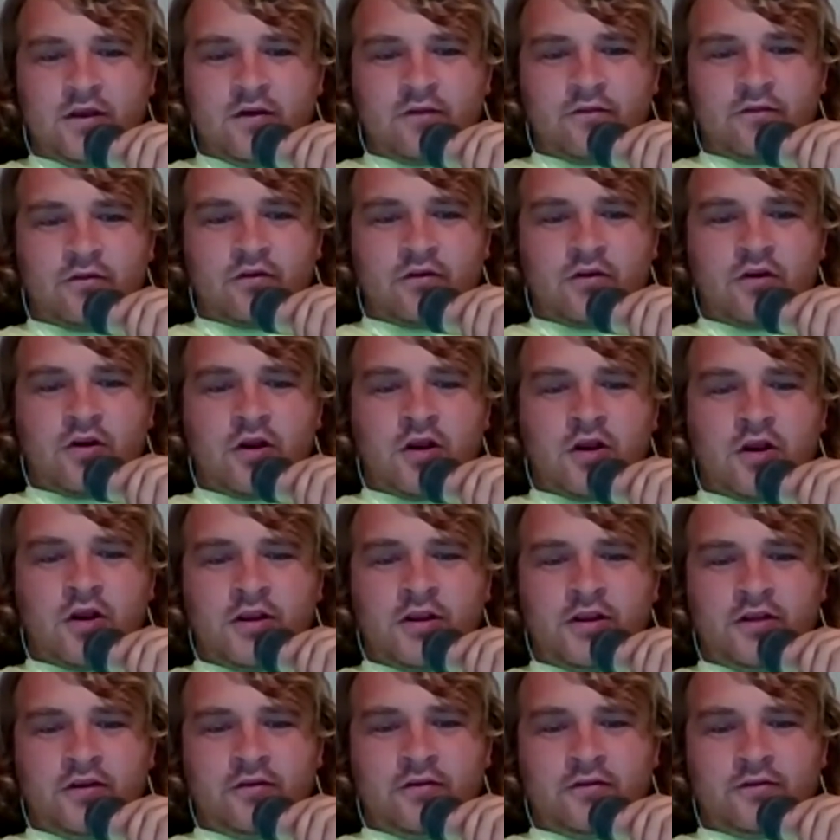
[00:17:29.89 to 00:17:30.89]
For the car,
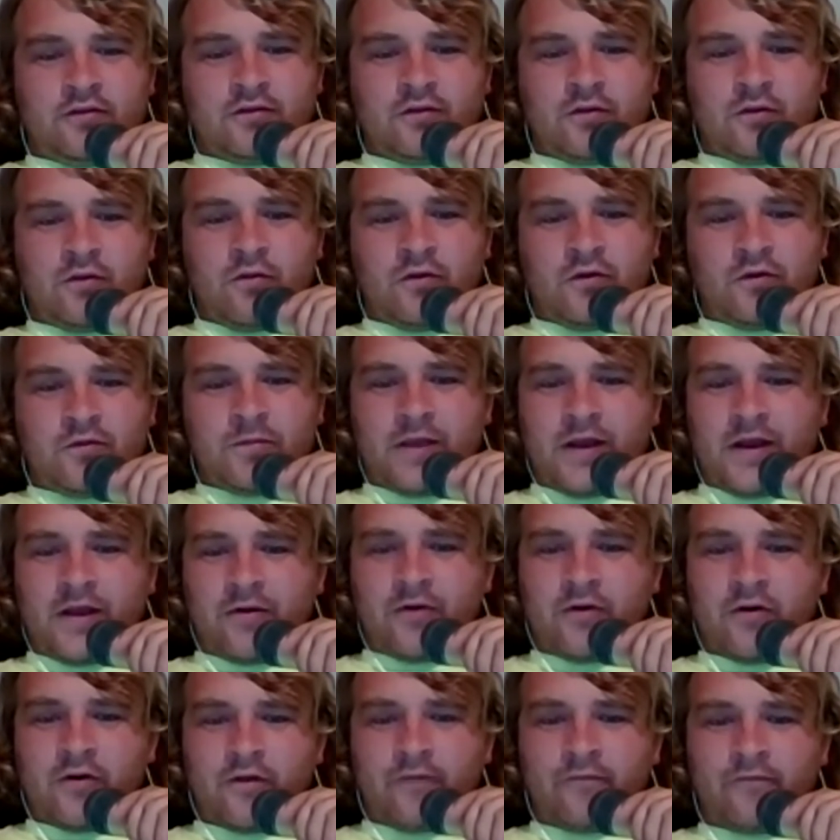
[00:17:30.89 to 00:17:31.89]
he uses
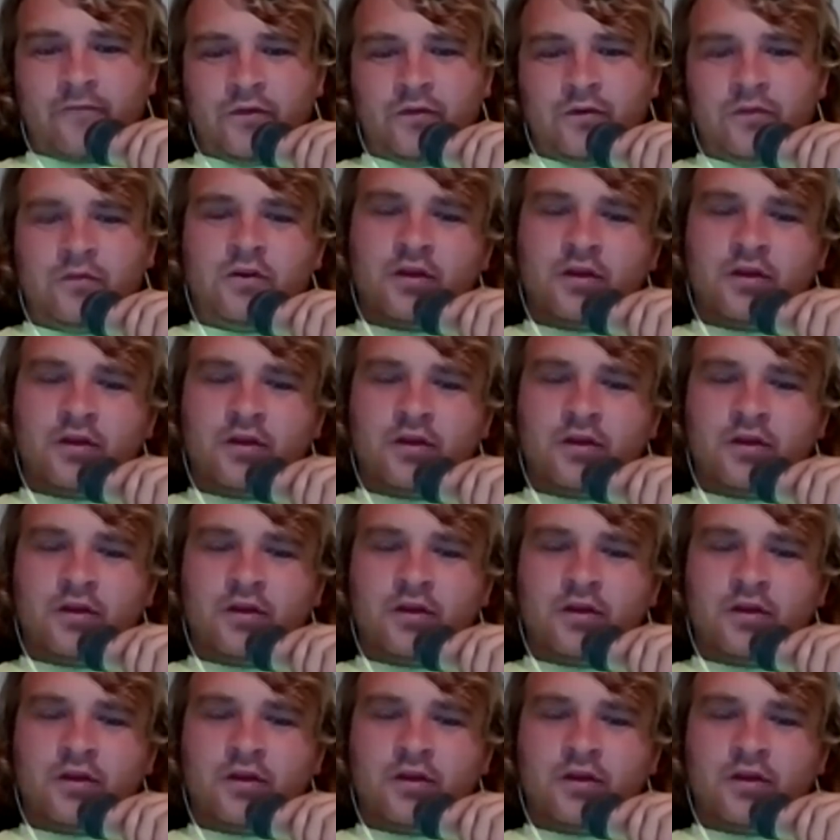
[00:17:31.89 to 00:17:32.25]
horsepower, fuel